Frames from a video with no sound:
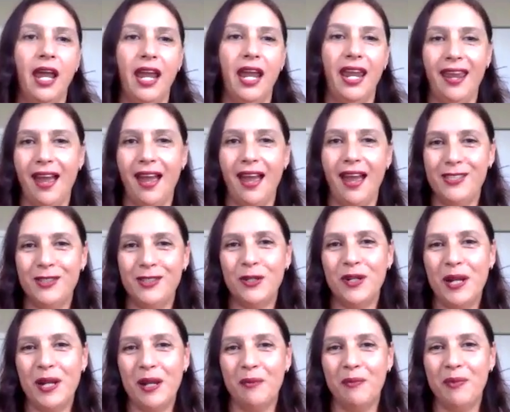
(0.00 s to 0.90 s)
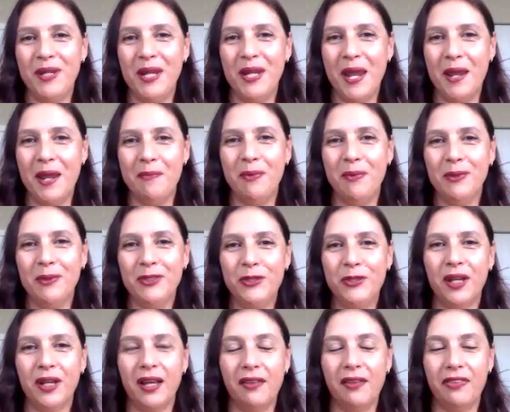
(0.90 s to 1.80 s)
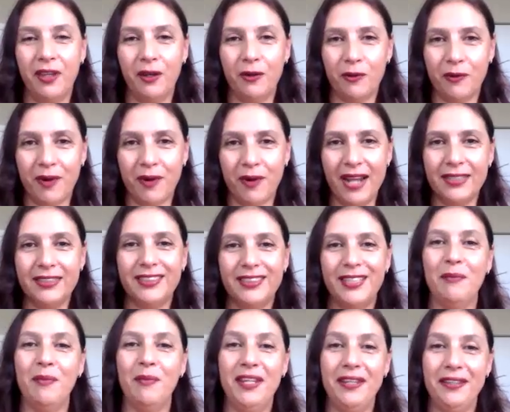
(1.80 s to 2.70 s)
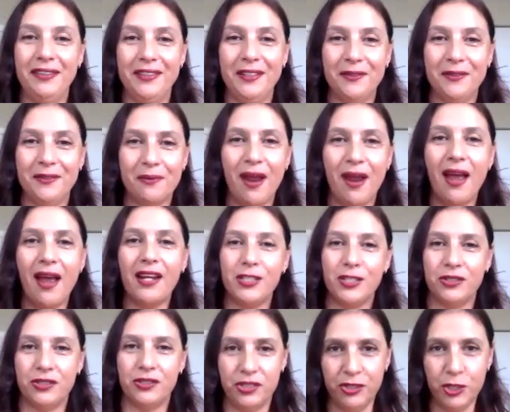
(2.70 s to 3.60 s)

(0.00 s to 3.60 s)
AI is going to be able to categorize them in the right